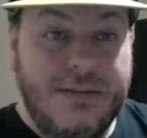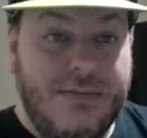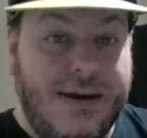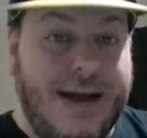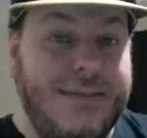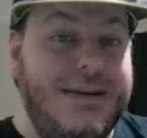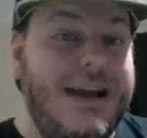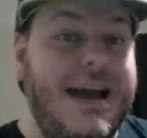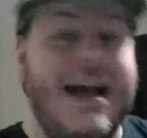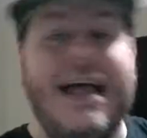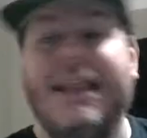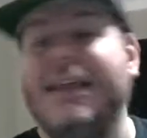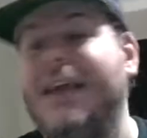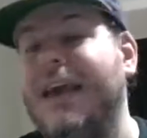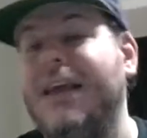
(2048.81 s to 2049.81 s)
probably the
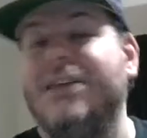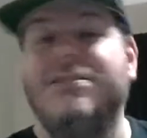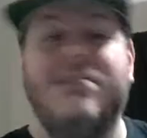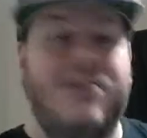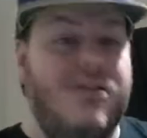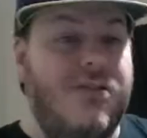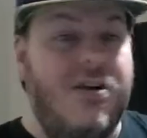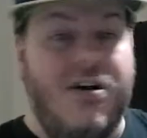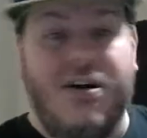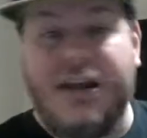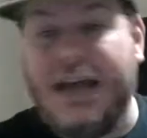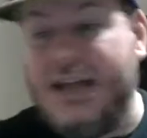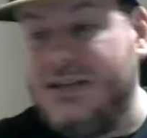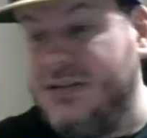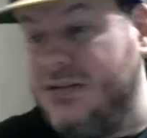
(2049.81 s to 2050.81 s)
alligators are crawling
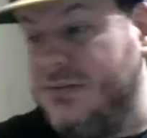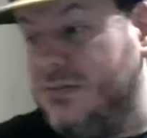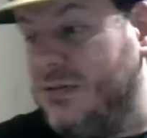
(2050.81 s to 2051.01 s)
at you.